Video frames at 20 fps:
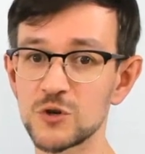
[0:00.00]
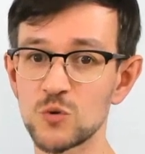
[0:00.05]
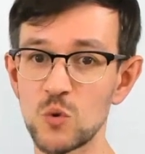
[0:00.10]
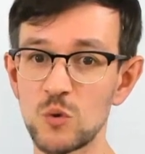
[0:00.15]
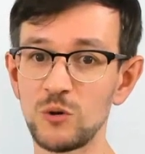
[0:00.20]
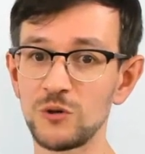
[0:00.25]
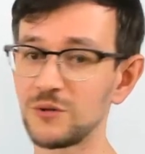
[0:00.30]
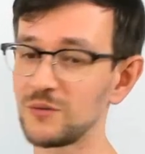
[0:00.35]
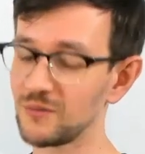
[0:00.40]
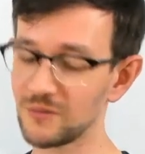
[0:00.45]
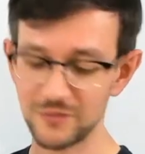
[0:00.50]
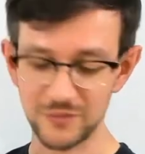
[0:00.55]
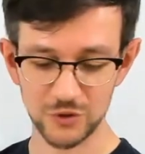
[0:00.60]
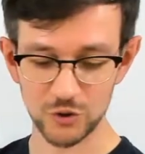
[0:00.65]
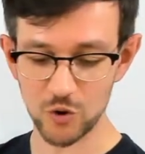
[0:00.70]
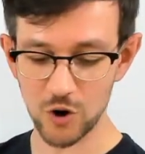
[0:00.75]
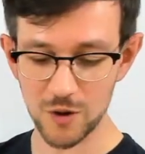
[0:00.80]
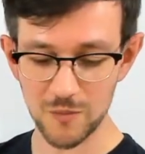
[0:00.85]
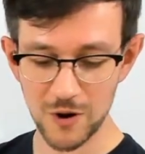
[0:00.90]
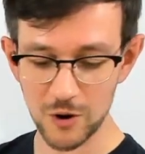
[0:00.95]
We'll
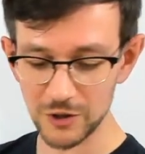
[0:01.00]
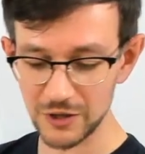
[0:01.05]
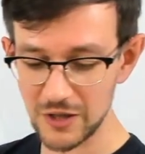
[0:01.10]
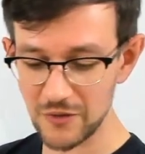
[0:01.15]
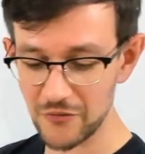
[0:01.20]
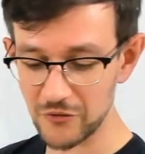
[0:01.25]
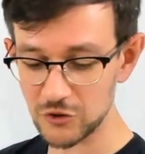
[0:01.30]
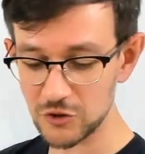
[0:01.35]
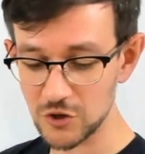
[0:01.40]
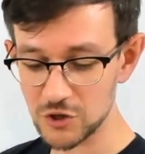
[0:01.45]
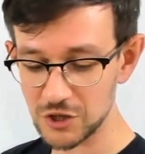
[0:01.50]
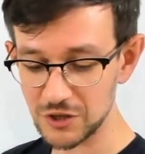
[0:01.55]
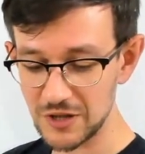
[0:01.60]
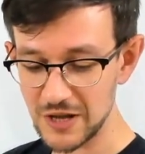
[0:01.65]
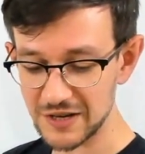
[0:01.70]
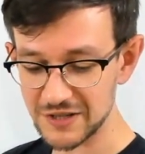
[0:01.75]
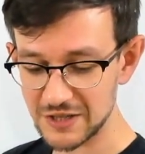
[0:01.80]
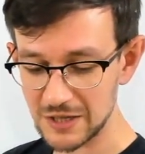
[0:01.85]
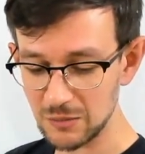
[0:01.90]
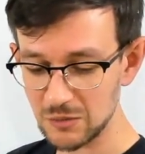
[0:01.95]
talk about defer search in
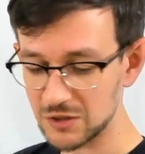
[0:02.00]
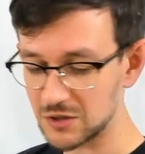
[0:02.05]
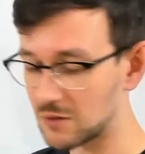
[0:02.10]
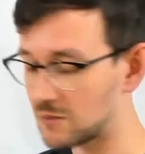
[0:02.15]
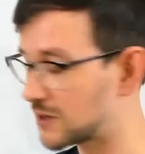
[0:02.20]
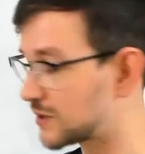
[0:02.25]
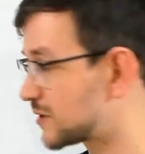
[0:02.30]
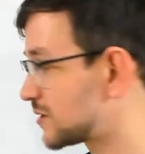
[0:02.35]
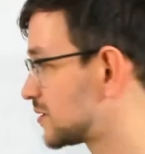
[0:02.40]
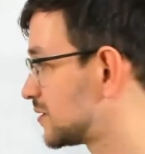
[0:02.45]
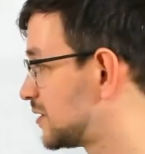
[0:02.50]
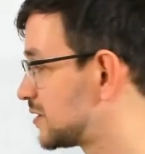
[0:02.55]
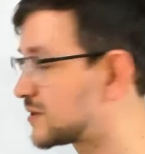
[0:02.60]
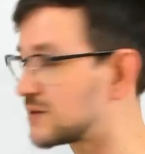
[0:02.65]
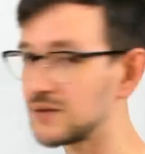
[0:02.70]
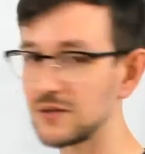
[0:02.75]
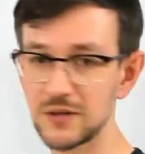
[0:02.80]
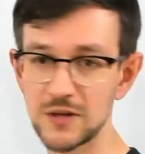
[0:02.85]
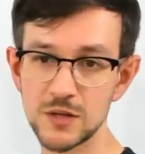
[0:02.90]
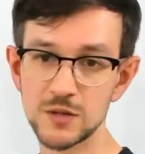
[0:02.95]
next semester, but
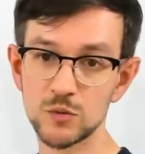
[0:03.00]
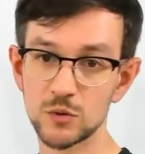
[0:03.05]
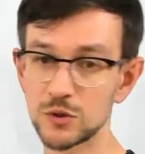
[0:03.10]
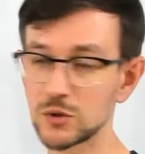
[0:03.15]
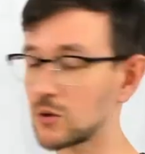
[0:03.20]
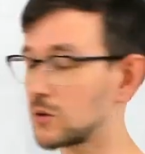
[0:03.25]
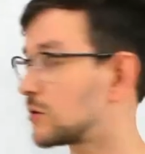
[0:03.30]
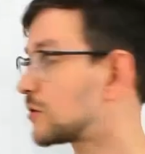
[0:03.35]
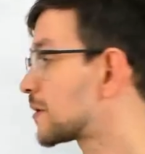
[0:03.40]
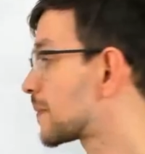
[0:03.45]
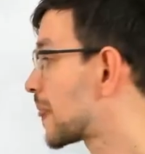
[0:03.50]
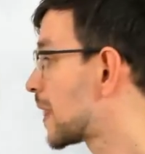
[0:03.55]
that's what it's called.